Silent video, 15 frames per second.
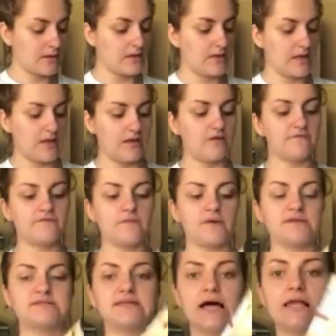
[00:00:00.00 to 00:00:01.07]
Then for my
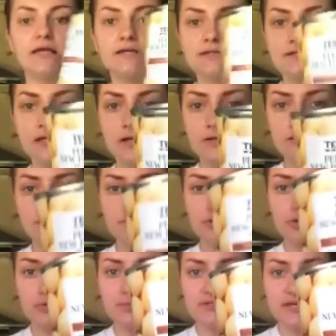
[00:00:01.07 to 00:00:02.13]
salads, I got some
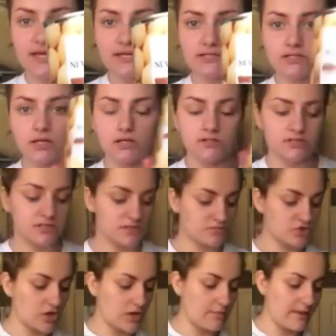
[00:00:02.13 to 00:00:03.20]
new potatoes because I'm
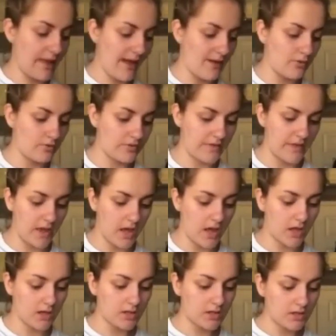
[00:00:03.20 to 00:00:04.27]
trying to be
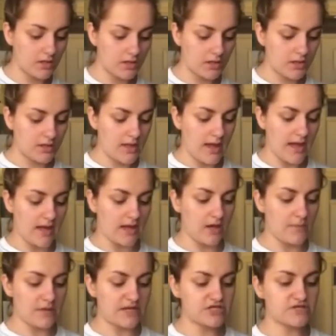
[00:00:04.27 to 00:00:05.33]
healthier, and I
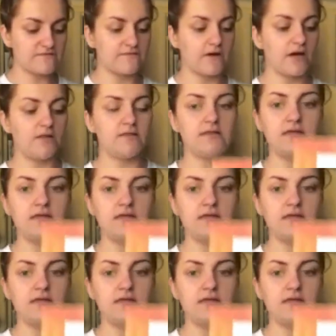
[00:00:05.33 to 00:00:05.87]
managed to find